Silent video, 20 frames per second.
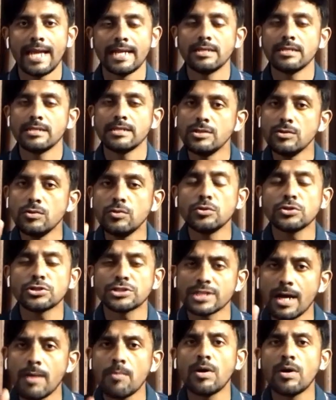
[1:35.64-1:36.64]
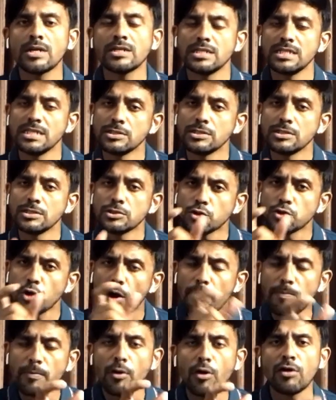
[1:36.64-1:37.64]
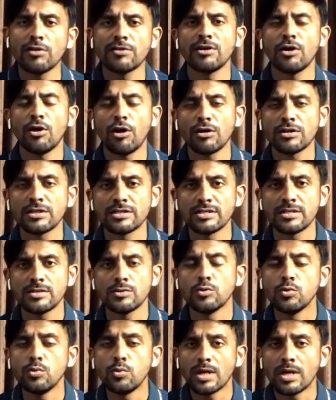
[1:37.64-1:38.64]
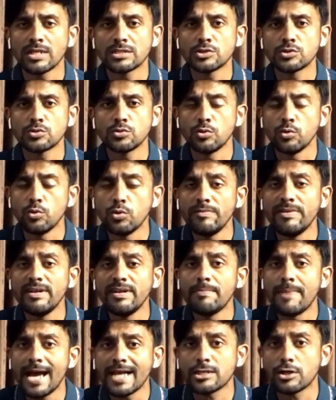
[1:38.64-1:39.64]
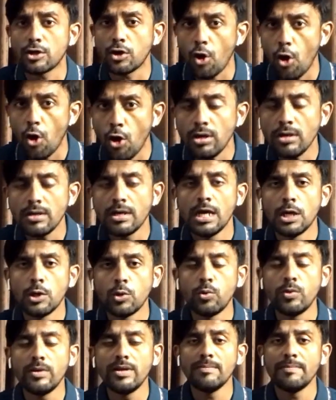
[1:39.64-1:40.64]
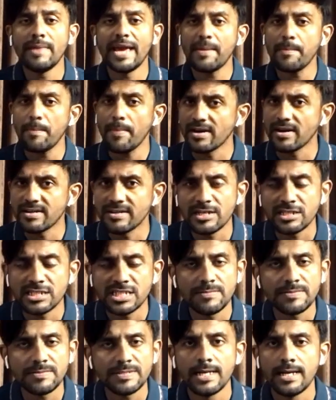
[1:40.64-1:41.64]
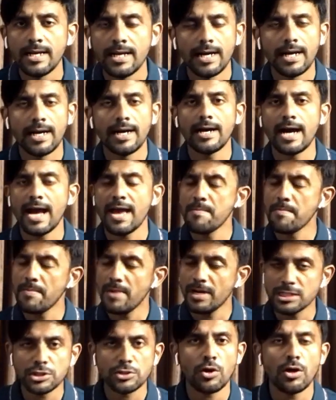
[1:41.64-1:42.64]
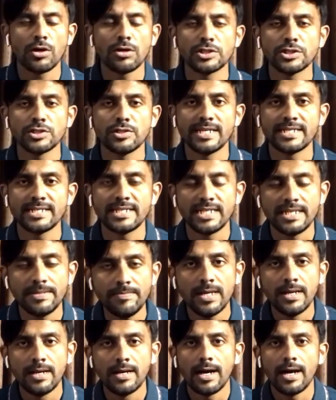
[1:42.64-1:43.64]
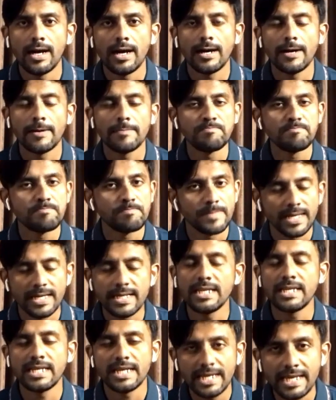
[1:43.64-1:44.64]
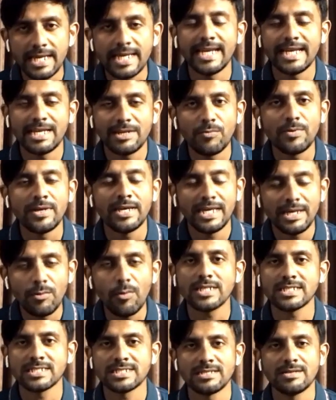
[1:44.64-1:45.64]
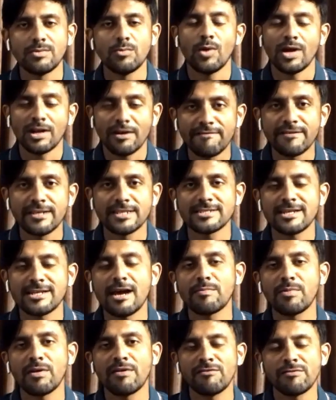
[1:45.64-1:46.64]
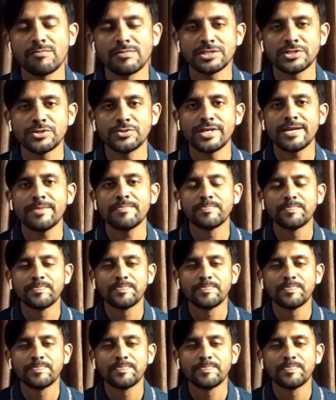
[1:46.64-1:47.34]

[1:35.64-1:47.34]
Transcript: And you know, someone top of the order who will bat long, who will make partnerships, I must congratulate him. He was one of the star performers today.